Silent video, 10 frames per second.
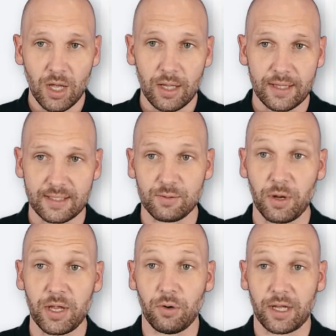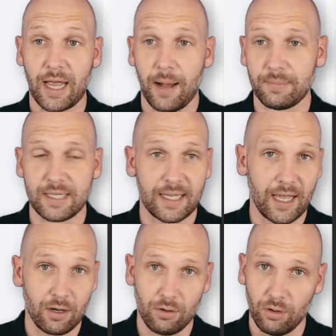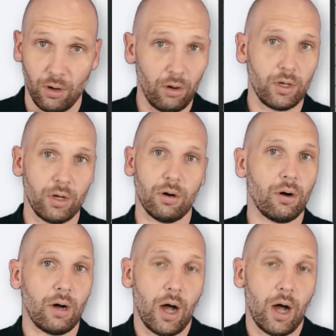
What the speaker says: This is where you want to come to get all your